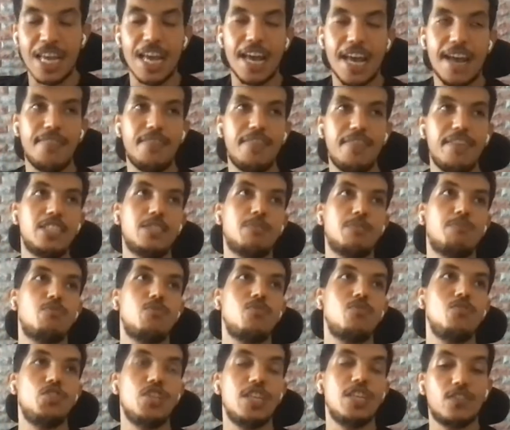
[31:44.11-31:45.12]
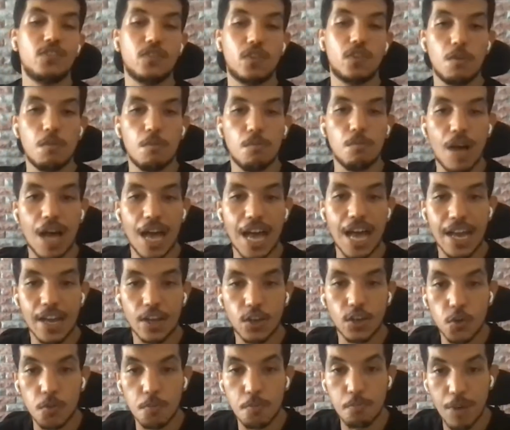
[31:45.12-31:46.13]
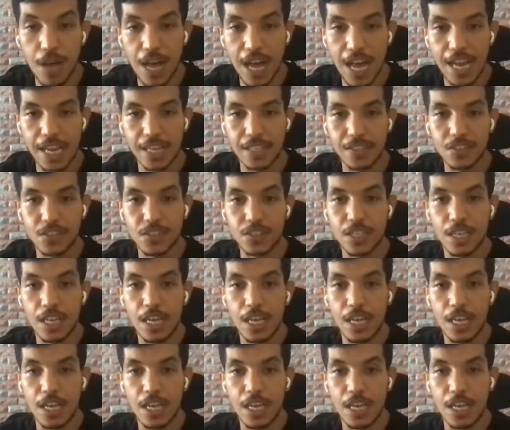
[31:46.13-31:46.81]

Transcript: And this project compiles